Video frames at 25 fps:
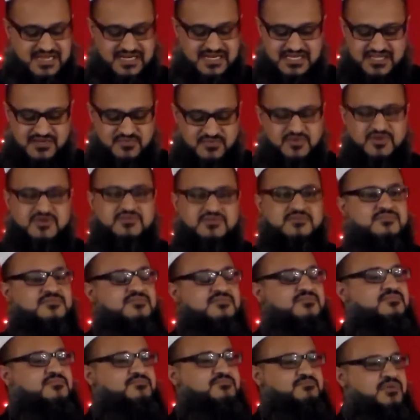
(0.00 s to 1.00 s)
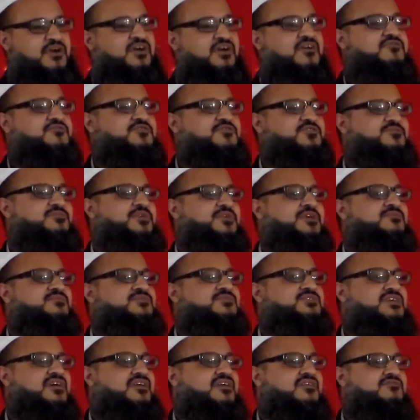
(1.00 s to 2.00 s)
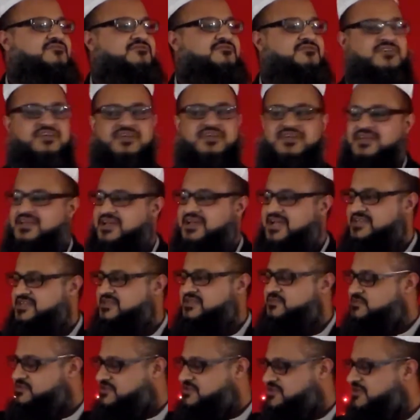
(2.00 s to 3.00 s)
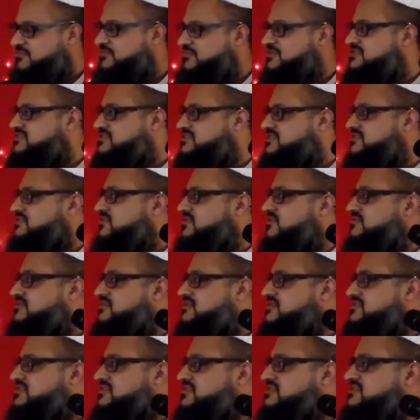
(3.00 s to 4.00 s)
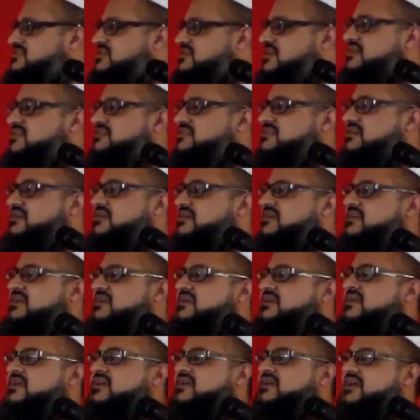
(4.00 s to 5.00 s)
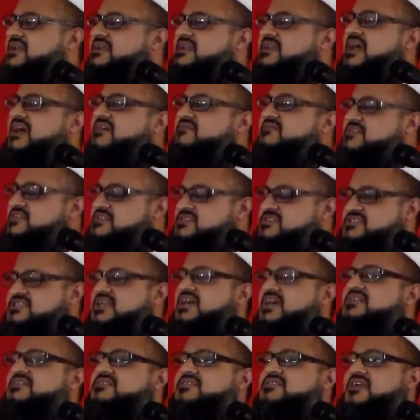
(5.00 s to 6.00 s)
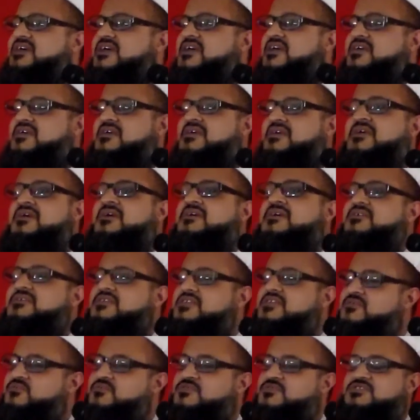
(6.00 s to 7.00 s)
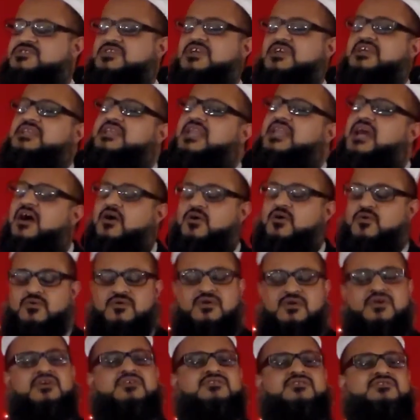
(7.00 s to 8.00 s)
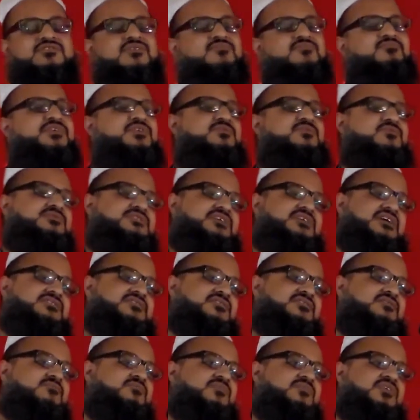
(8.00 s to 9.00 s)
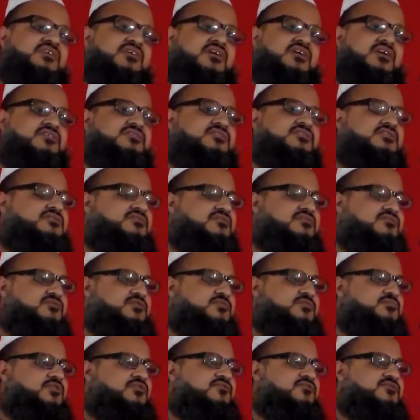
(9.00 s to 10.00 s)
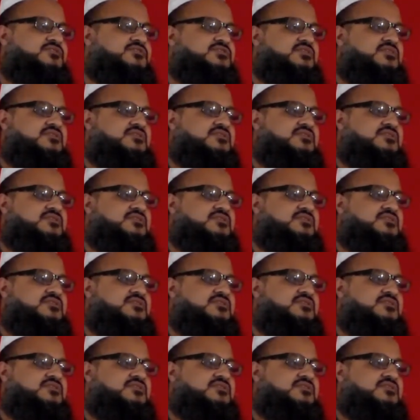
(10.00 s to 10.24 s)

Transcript: and he would perfume himself and he would come and sit on the sajjada, and having sat there, he would say, now, somebody was asking me a hadith of the Prophet